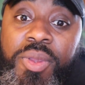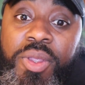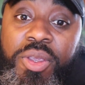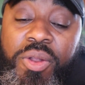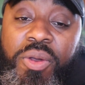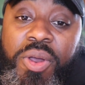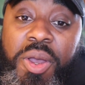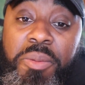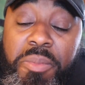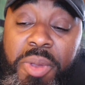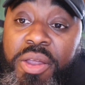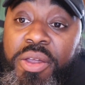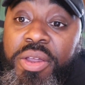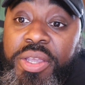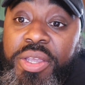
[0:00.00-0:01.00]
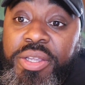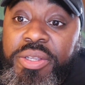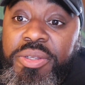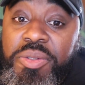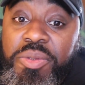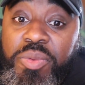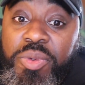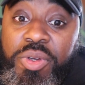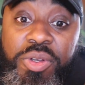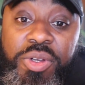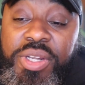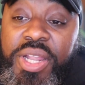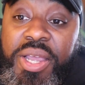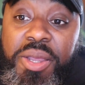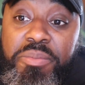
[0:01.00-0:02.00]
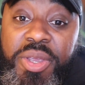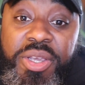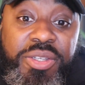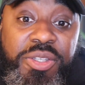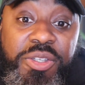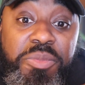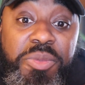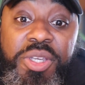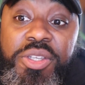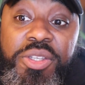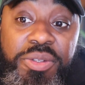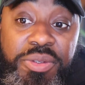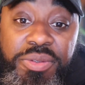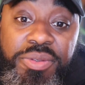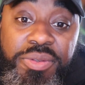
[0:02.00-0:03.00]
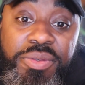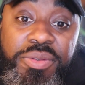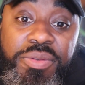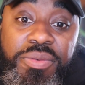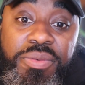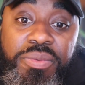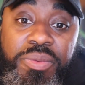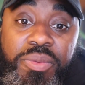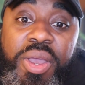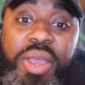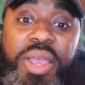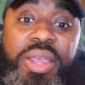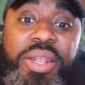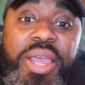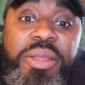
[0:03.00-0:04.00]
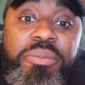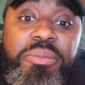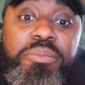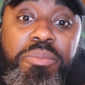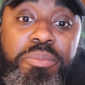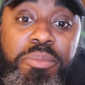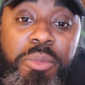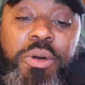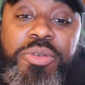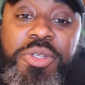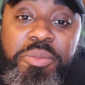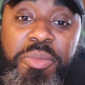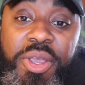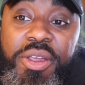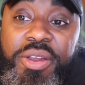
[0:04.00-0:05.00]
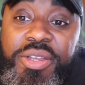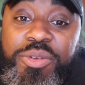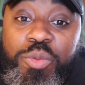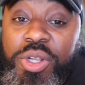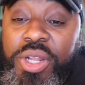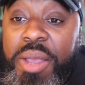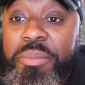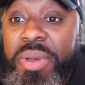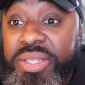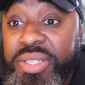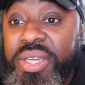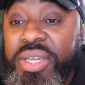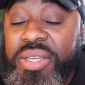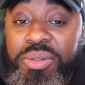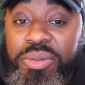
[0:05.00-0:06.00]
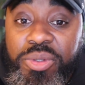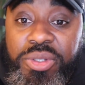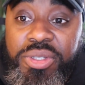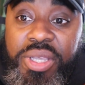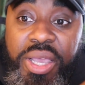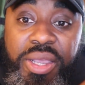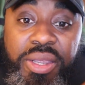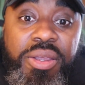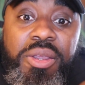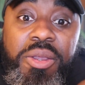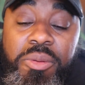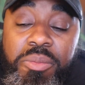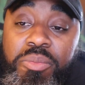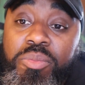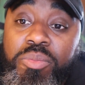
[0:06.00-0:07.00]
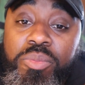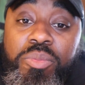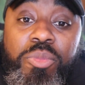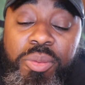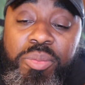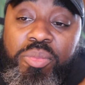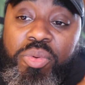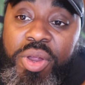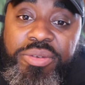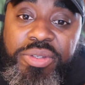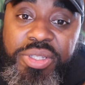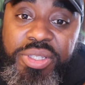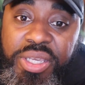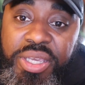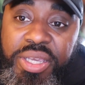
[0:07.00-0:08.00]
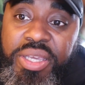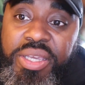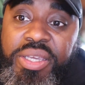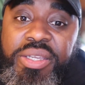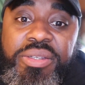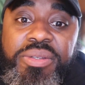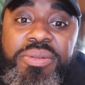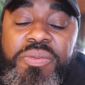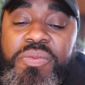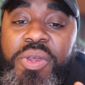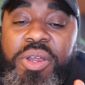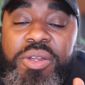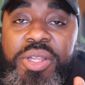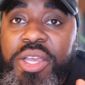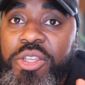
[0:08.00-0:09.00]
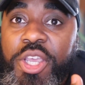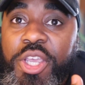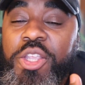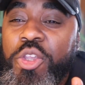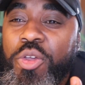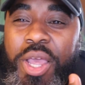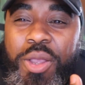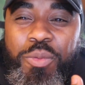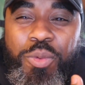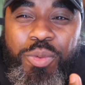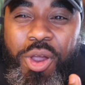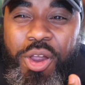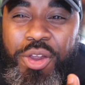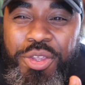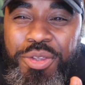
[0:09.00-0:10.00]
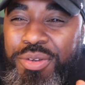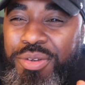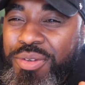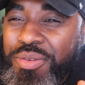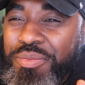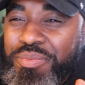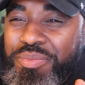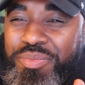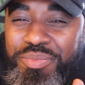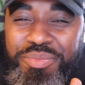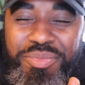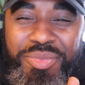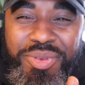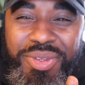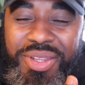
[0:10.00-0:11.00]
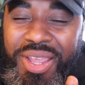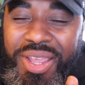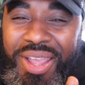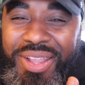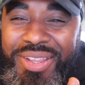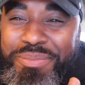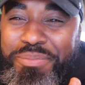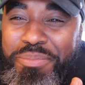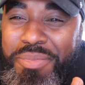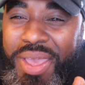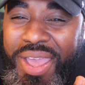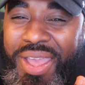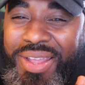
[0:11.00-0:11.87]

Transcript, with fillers: you know, Americans will look like a mix of me and you, right? Like most Americans will look like my son, which is like more brown skin, fair, like, and you're like, well, are you? Eh,